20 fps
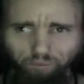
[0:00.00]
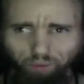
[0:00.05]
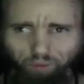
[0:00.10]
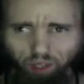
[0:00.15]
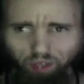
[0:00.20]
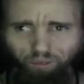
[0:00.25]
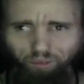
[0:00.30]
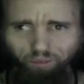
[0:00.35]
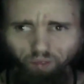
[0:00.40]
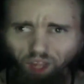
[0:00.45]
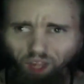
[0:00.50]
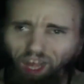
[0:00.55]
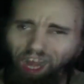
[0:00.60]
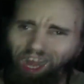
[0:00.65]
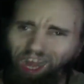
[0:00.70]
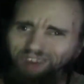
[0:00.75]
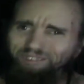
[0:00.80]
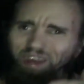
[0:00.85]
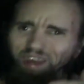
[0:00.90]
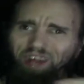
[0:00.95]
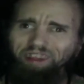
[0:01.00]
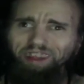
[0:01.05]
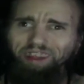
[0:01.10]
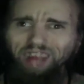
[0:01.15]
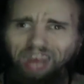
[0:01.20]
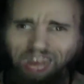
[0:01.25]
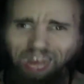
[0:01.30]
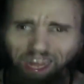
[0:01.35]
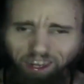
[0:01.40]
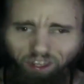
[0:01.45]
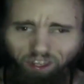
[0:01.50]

me? How about that?